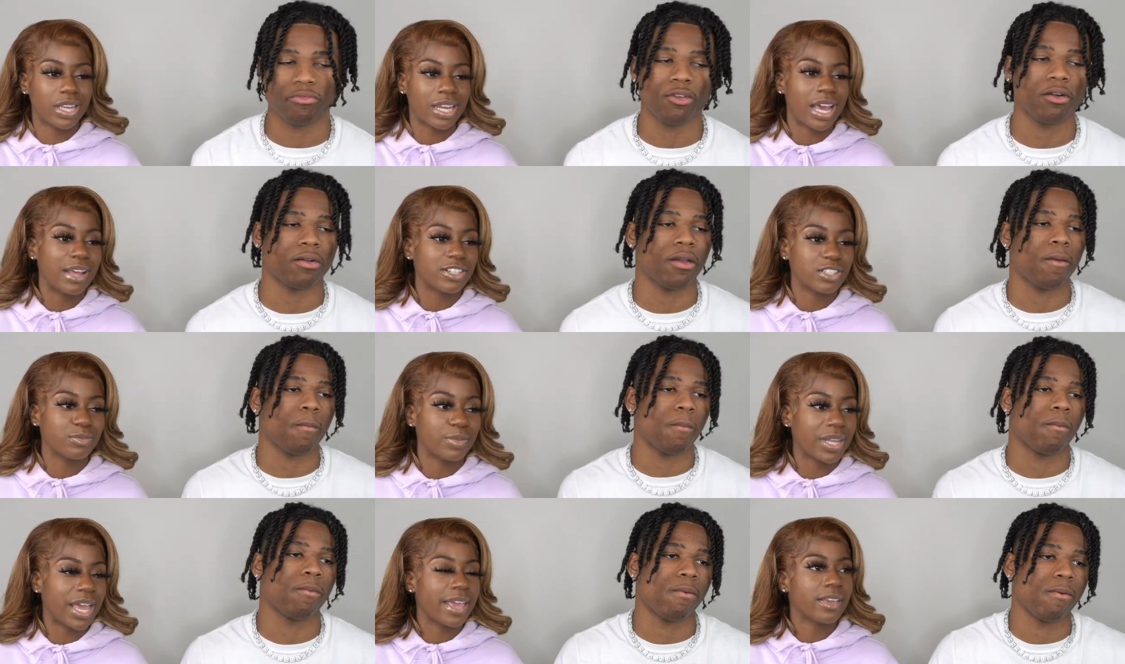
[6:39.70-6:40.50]
Speaker 1: and I just
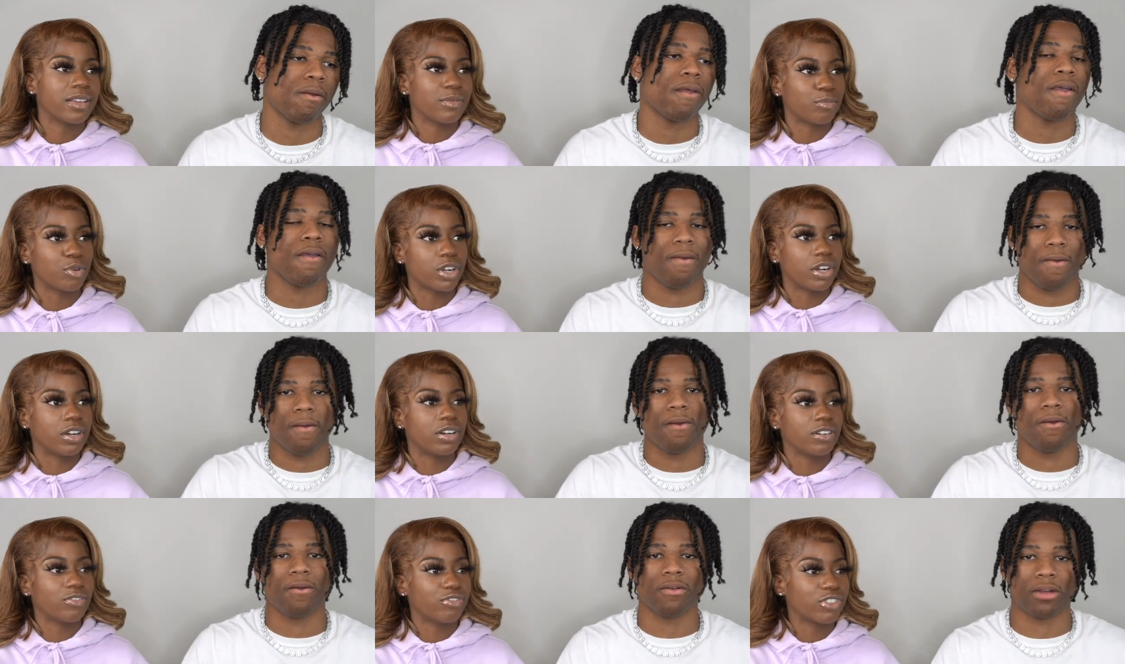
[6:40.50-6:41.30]
be like, bro,
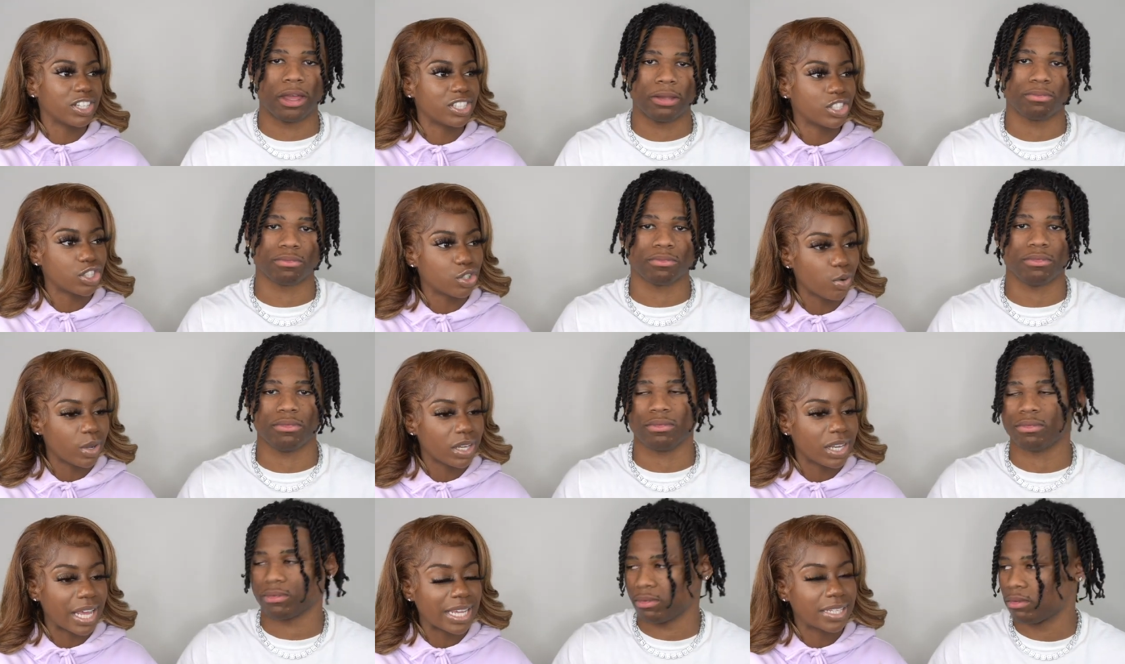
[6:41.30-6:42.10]
flush the
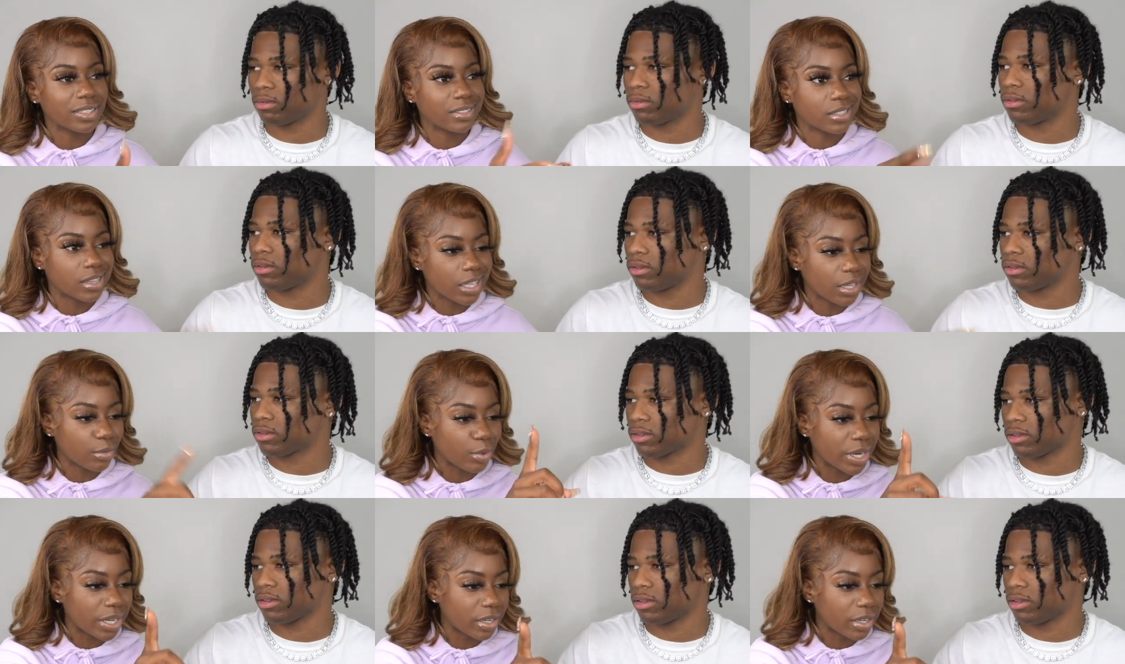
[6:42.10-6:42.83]
toilet, like the thing right